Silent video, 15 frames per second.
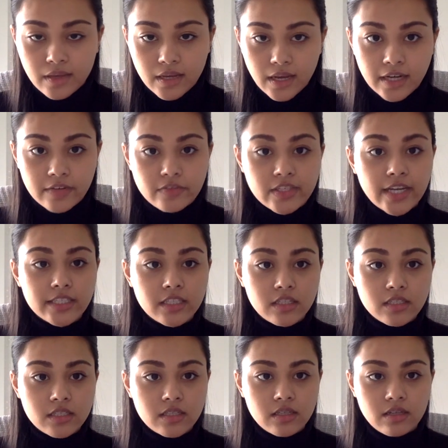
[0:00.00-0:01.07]
kind of side to
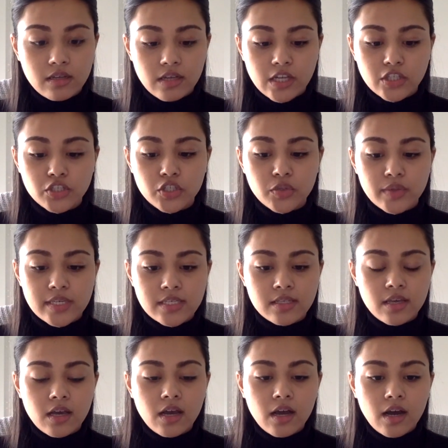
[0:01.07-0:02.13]
this issue is
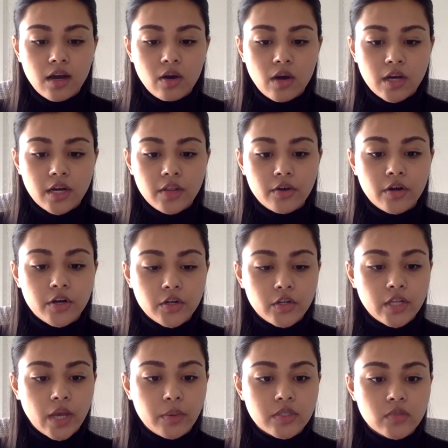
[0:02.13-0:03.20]
another
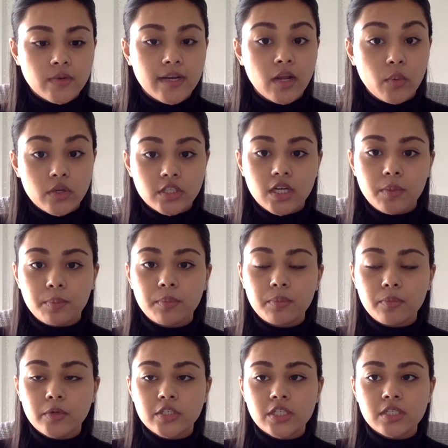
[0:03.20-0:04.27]
article I was reading, which
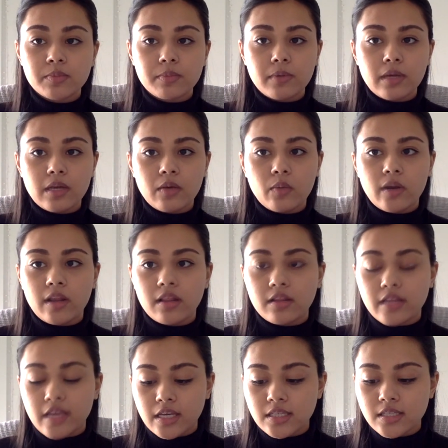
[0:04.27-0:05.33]
is one of the
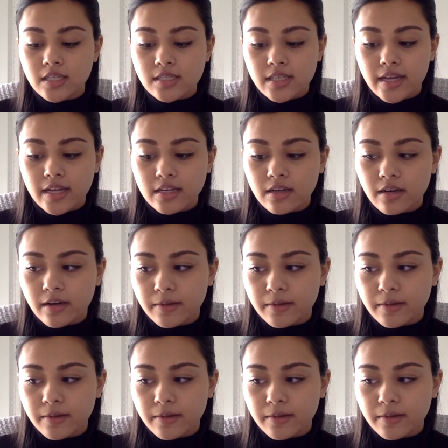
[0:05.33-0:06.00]
links, is that